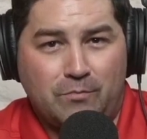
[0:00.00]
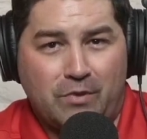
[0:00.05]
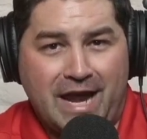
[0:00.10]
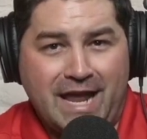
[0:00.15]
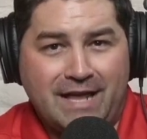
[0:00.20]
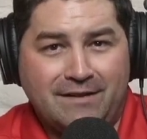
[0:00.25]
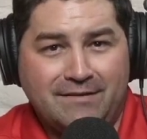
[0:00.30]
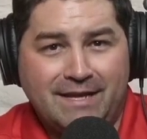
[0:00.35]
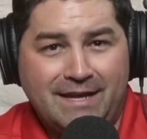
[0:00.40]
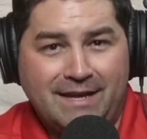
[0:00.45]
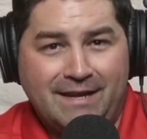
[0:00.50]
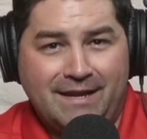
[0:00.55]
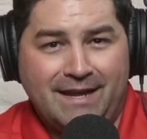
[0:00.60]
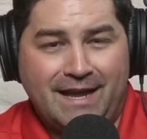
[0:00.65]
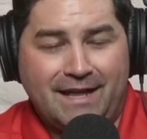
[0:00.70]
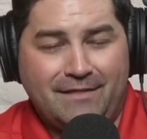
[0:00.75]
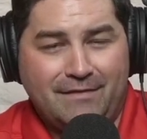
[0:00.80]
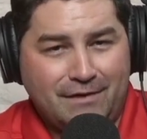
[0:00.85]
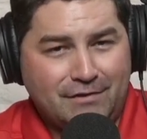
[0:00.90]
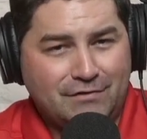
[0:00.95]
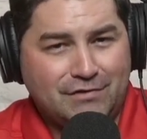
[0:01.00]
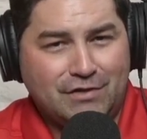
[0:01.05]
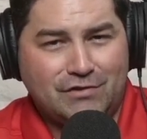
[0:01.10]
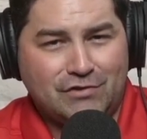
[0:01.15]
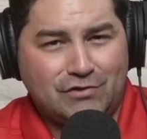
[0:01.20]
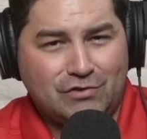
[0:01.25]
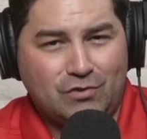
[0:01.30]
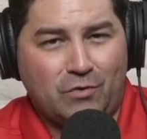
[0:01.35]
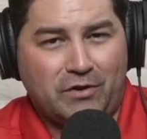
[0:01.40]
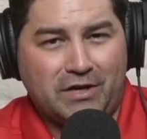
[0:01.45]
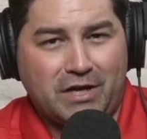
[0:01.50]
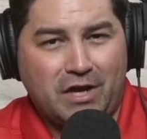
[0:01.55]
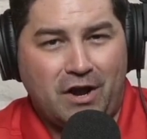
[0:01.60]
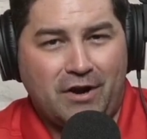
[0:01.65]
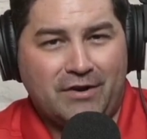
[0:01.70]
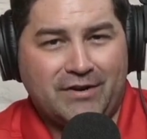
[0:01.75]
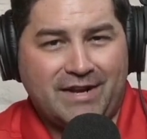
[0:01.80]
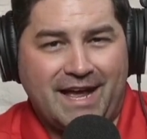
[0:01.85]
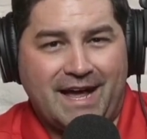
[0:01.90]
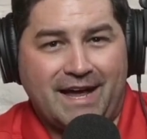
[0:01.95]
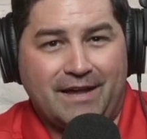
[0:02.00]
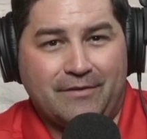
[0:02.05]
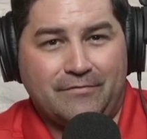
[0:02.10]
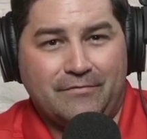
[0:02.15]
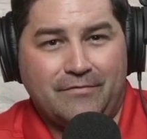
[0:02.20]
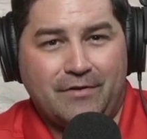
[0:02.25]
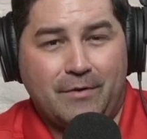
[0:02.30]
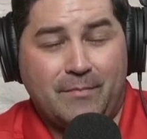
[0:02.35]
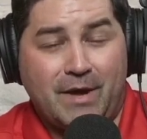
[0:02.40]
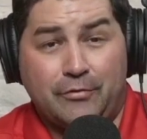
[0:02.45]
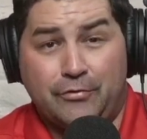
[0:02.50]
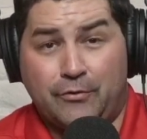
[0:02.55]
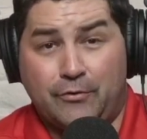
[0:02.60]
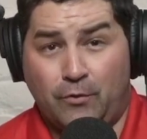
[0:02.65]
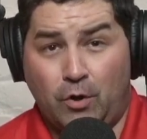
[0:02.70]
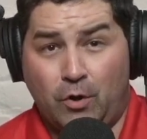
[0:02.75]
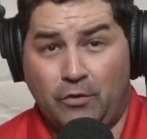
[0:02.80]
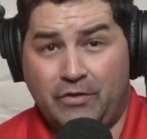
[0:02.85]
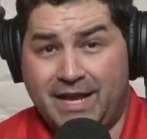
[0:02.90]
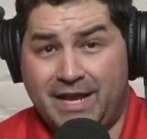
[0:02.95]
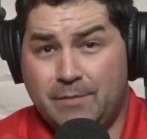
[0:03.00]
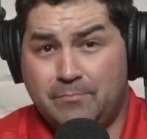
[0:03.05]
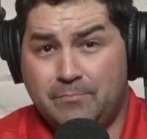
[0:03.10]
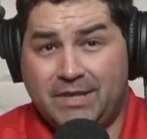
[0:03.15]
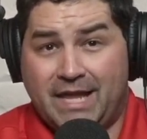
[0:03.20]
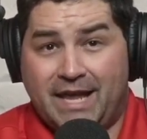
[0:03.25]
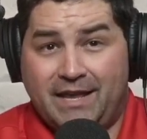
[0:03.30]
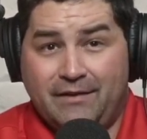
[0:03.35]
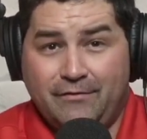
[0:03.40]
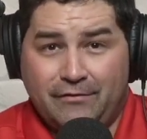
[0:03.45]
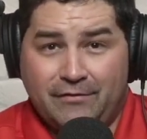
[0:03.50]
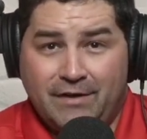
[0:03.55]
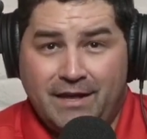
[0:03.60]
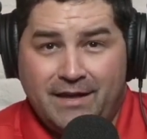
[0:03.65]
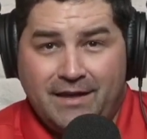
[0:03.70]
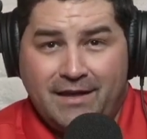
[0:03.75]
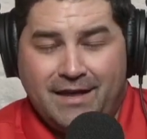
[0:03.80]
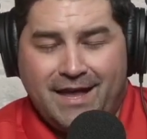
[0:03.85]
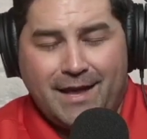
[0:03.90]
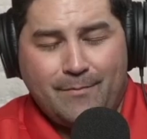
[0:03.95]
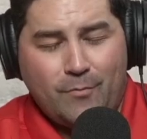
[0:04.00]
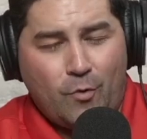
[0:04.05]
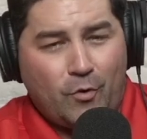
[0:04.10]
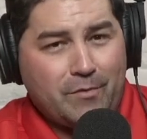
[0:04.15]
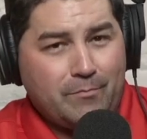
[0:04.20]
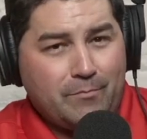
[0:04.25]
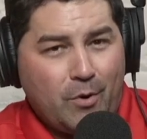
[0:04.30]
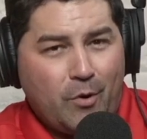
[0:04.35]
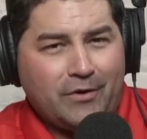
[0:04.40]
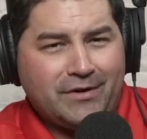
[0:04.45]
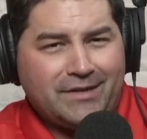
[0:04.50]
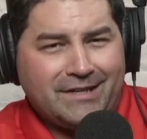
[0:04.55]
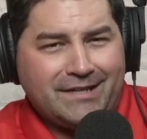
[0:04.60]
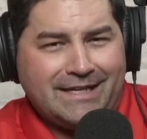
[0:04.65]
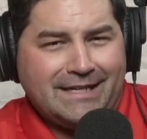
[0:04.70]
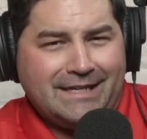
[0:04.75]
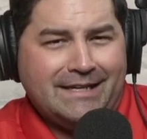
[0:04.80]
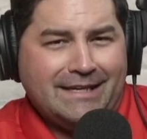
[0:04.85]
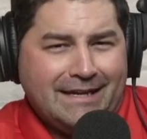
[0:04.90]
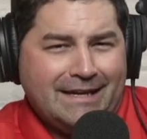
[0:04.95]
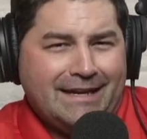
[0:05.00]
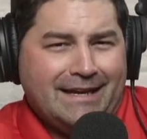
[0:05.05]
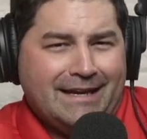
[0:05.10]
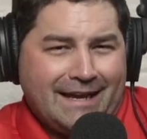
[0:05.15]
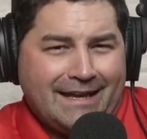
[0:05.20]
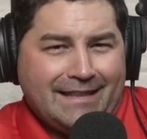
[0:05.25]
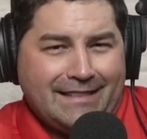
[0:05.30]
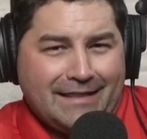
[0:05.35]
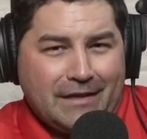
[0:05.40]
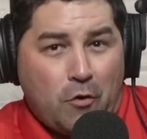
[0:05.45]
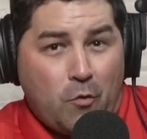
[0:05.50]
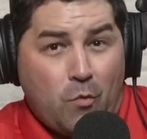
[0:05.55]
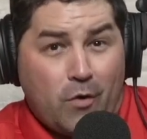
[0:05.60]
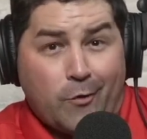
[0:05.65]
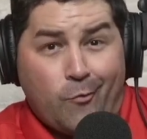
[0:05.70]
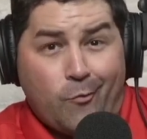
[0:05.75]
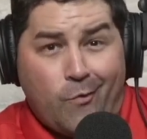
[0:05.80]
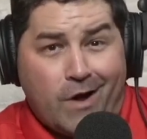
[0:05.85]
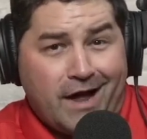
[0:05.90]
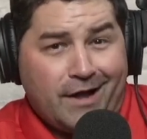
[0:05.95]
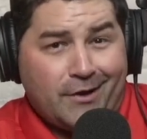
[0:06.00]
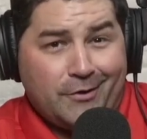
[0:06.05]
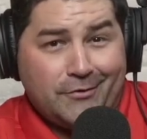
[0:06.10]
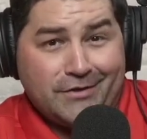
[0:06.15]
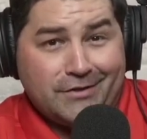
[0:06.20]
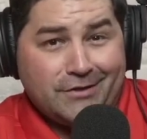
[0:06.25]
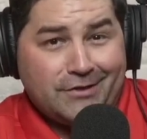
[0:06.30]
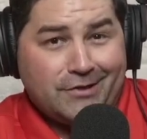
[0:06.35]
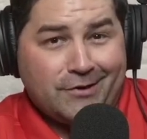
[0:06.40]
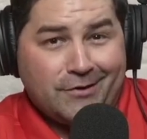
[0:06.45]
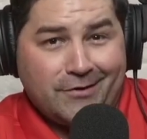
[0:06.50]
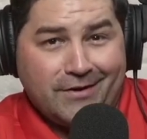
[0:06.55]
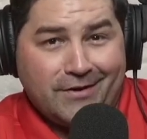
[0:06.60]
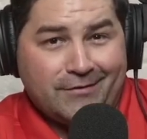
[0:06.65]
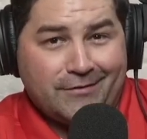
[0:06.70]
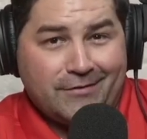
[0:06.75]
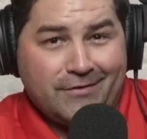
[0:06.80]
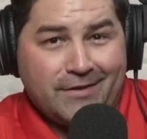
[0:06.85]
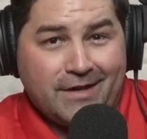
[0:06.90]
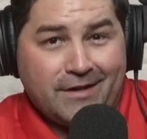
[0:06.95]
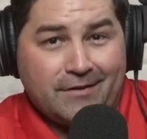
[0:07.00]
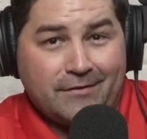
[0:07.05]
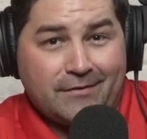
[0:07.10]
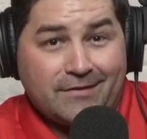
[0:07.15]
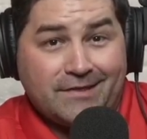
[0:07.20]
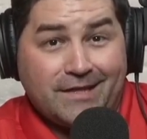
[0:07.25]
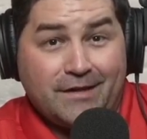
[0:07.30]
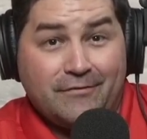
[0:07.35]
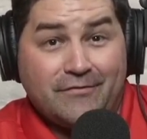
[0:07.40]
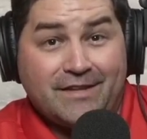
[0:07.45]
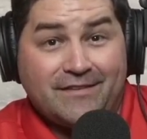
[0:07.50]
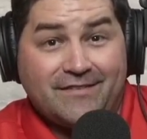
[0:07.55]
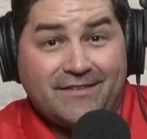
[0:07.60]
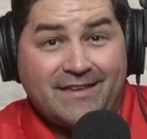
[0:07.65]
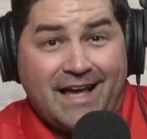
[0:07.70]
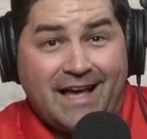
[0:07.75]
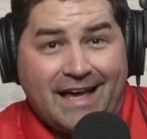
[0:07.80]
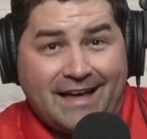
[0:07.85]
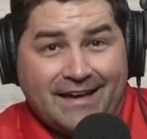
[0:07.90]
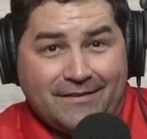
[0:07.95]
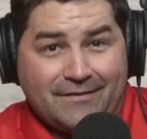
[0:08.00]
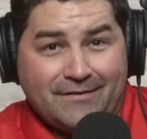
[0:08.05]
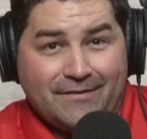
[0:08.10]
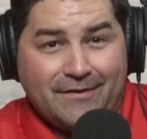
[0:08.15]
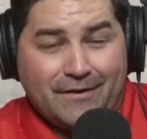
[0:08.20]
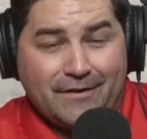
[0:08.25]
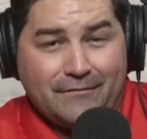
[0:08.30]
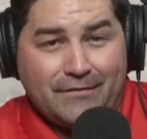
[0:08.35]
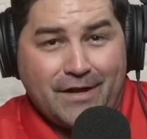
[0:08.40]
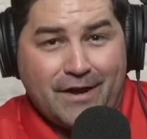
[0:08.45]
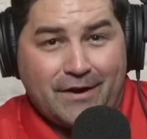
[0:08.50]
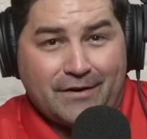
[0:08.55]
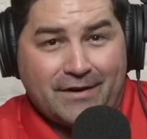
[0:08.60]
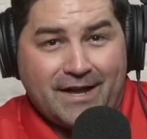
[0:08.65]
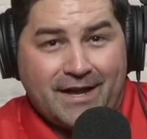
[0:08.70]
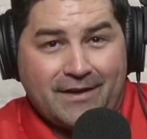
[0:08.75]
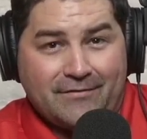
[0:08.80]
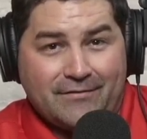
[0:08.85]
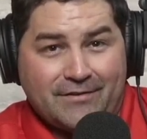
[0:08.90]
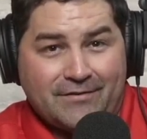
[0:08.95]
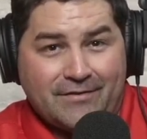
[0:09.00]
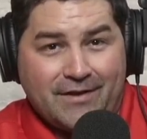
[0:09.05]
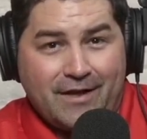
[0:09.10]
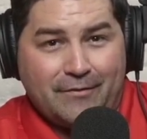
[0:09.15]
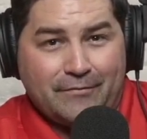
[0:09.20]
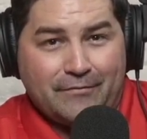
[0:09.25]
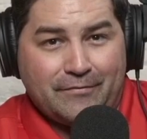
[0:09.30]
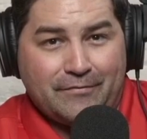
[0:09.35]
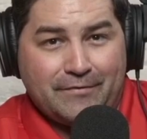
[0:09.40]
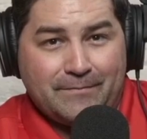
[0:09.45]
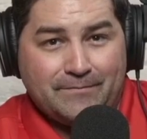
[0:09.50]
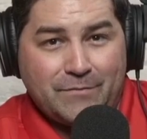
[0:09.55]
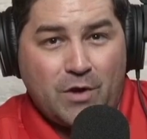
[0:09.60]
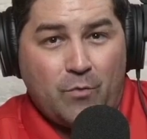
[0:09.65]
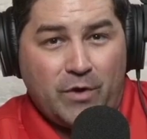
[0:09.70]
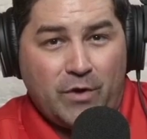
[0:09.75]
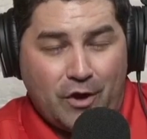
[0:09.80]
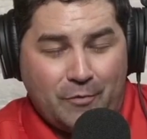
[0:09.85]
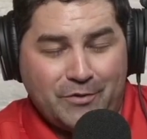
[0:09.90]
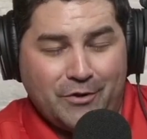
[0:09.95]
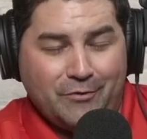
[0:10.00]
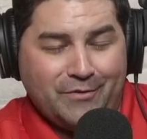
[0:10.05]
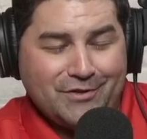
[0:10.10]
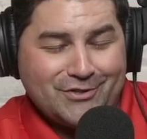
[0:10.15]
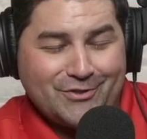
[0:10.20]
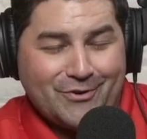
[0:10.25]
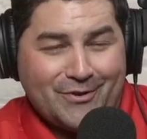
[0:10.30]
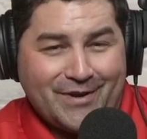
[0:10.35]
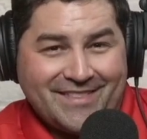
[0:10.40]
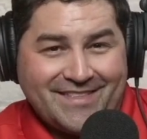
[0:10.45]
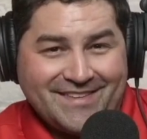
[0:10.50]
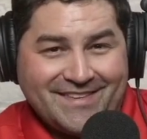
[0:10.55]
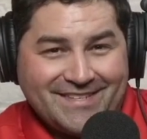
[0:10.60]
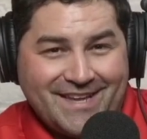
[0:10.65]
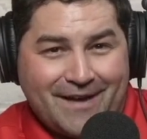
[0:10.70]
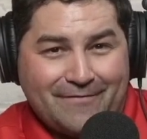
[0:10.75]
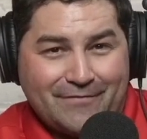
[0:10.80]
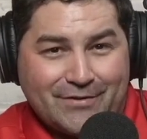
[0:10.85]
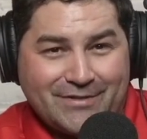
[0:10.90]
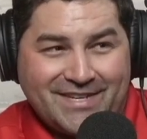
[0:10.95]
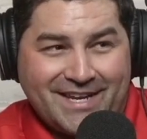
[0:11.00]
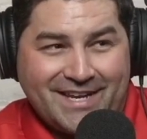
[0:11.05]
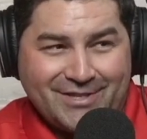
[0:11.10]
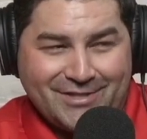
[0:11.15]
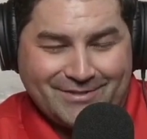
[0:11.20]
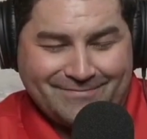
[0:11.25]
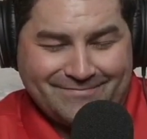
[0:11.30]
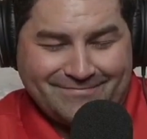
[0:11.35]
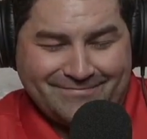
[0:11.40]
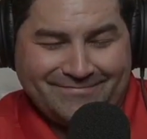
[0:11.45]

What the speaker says: brand and this historic archive, about the role that it plays, and more importantly, I think what wild and curious things live inside of the archives itself. We hope you enjoy this conversation.